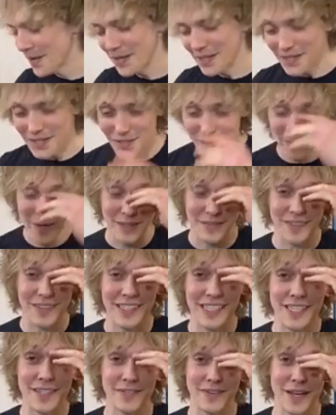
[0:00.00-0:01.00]
Direct
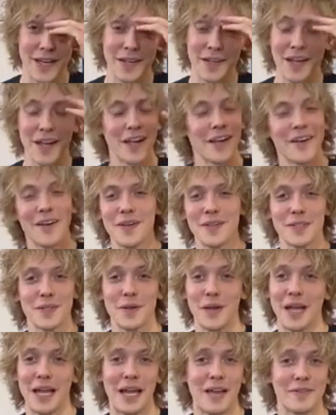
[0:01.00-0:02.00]
Relief.
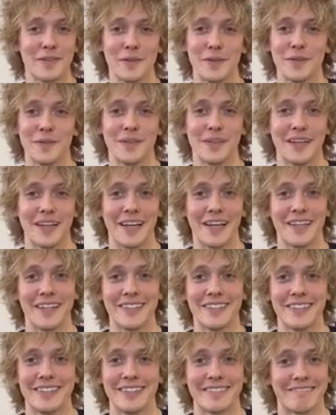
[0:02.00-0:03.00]
I have to
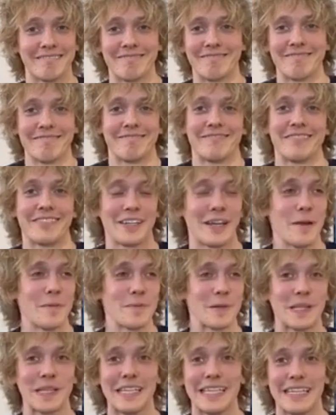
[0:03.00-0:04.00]
come
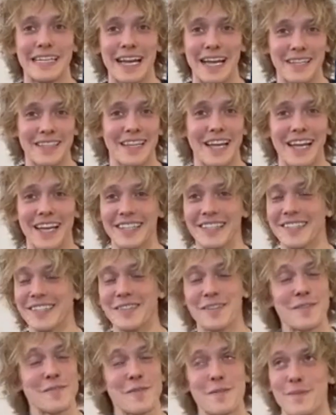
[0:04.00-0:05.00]
clean. I
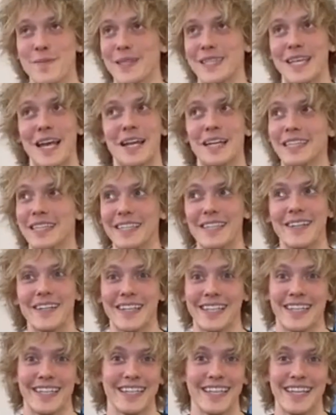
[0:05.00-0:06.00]
screwed up a tiny
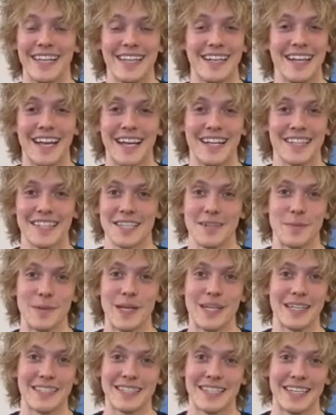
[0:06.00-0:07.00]
lyric in Hot Summer
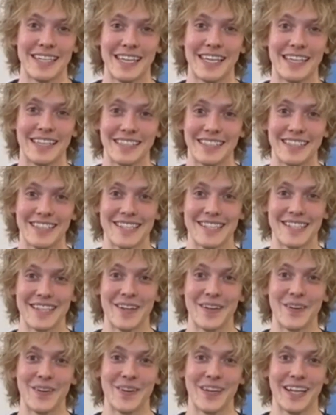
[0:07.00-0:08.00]
Night today.
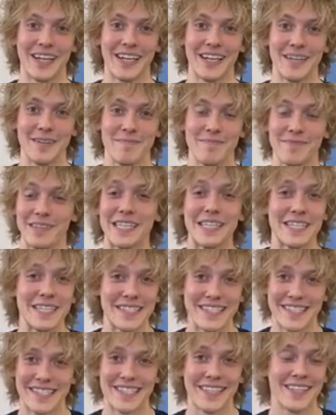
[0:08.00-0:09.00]
So
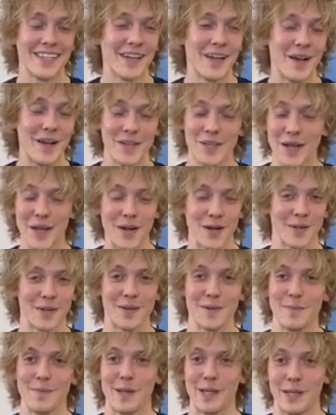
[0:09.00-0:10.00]
please, all the
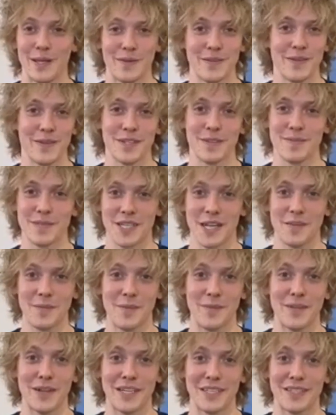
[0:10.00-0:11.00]
hardcore Meatloaf and Jim
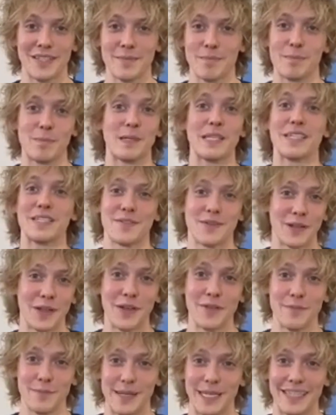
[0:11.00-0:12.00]
Steinman fans, please
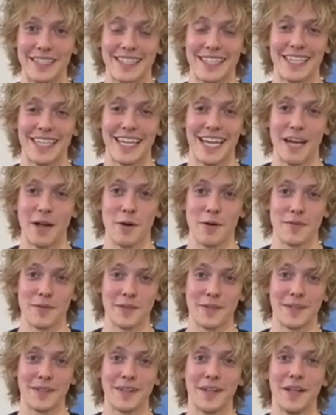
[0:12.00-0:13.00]
forgive me.
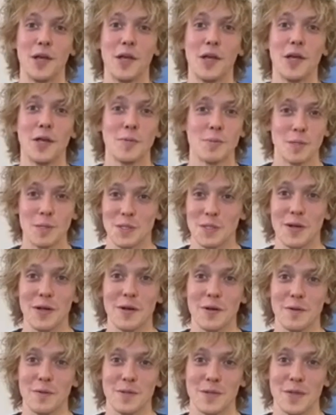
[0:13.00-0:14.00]
However, please
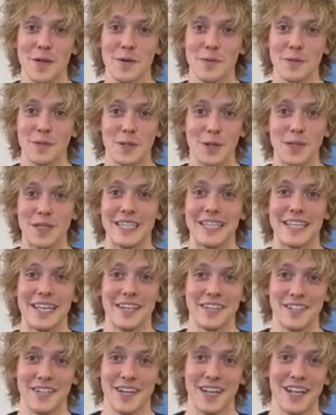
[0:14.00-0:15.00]
know it was all with good
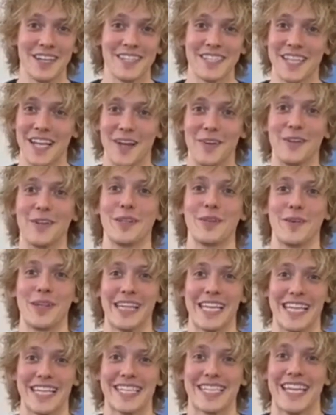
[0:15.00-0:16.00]
intention. I just got really
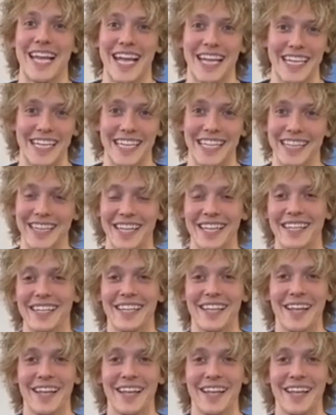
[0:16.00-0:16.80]
excited and then